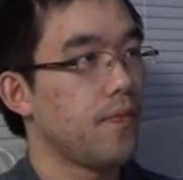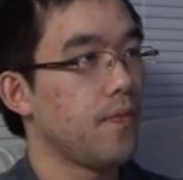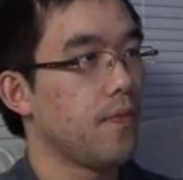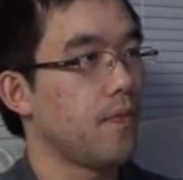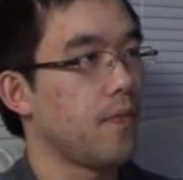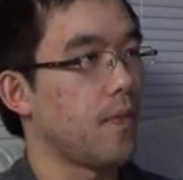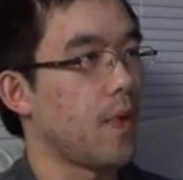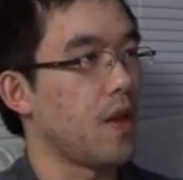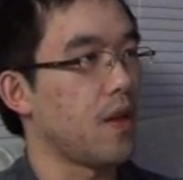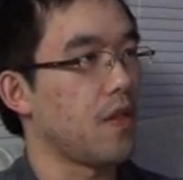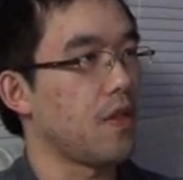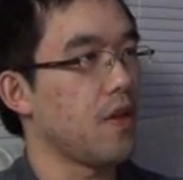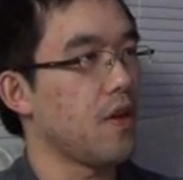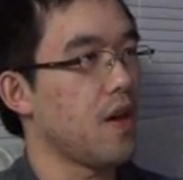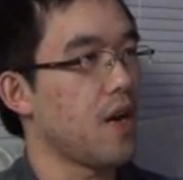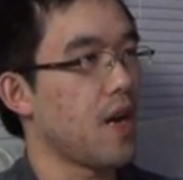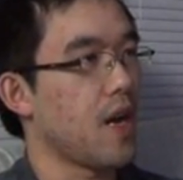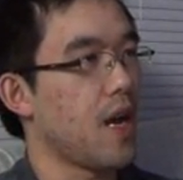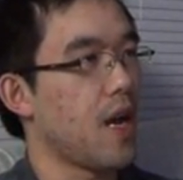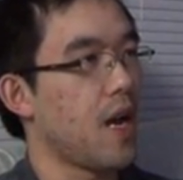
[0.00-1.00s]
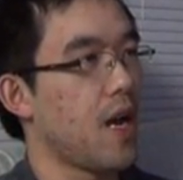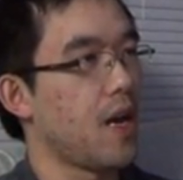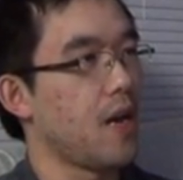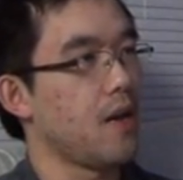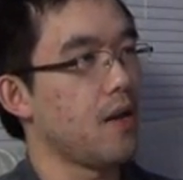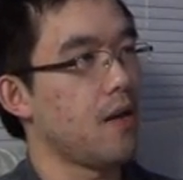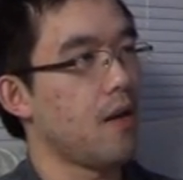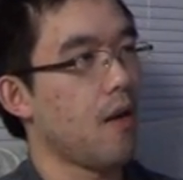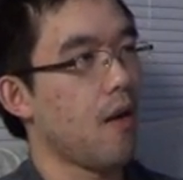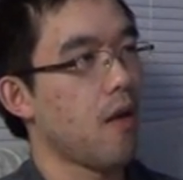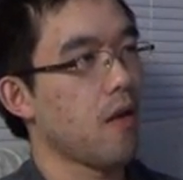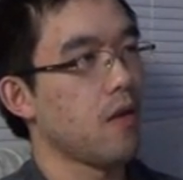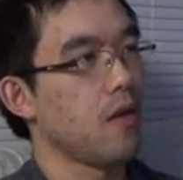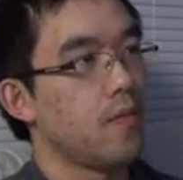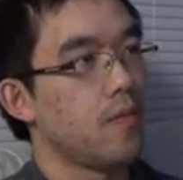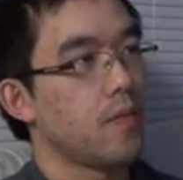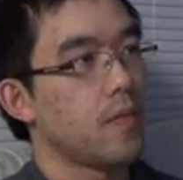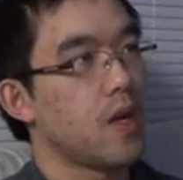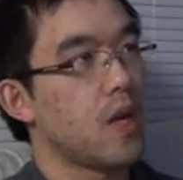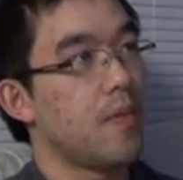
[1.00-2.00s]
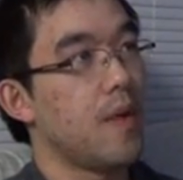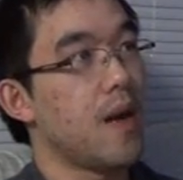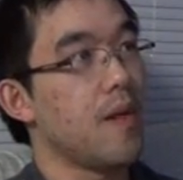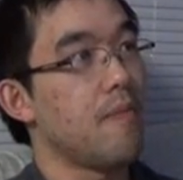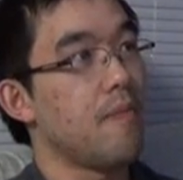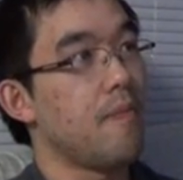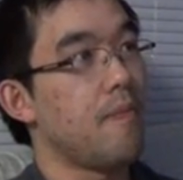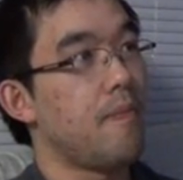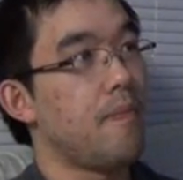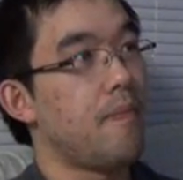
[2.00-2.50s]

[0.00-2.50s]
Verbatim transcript: Hmm, I thought I had it. Come on.